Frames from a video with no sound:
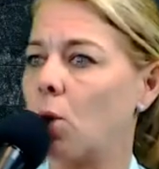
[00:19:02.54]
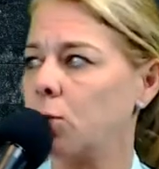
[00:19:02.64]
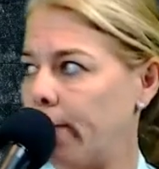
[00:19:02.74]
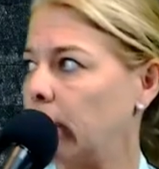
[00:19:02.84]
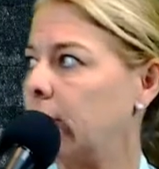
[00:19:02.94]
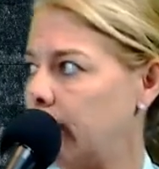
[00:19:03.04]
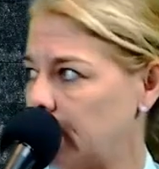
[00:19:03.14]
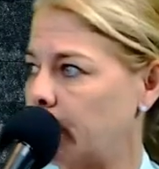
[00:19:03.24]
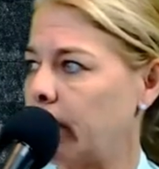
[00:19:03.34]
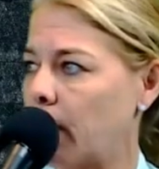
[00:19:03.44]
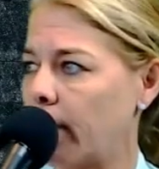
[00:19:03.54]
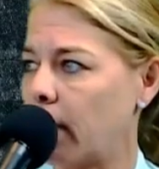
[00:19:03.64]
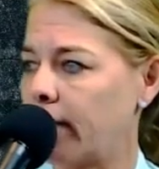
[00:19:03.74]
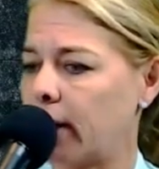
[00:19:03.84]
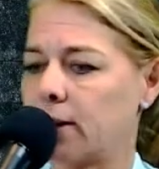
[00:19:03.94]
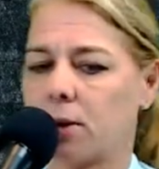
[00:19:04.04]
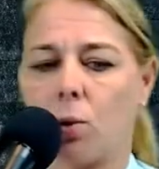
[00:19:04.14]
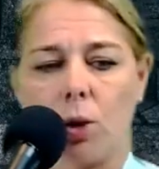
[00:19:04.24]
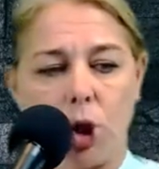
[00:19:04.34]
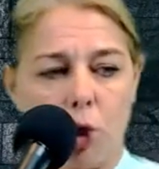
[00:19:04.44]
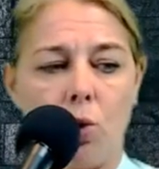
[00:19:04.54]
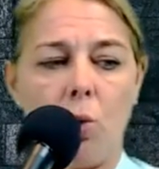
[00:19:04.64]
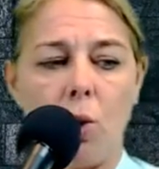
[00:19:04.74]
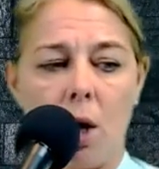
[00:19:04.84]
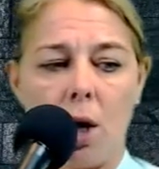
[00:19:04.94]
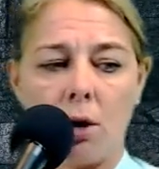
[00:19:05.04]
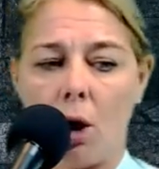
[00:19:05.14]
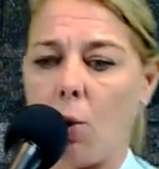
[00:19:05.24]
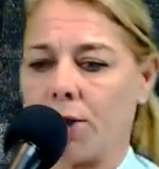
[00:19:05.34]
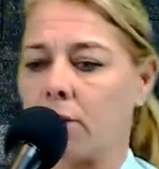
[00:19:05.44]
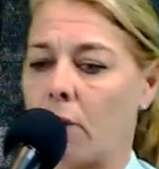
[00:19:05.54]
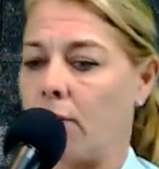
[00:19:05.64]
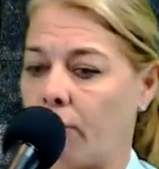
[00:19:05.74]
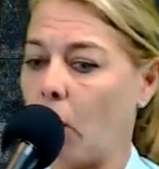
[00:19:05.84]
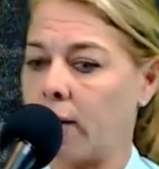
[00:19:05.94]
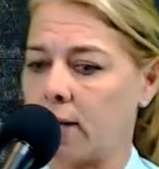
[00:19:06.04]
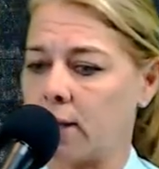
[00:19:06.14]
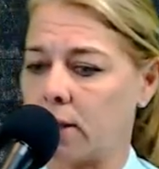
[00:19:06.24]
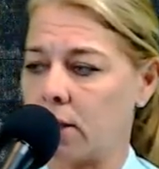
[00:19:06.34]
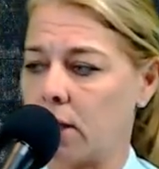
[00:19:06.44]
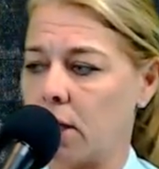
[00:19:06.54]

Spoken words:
people easily become love addicts. So when you go with a love avoidant,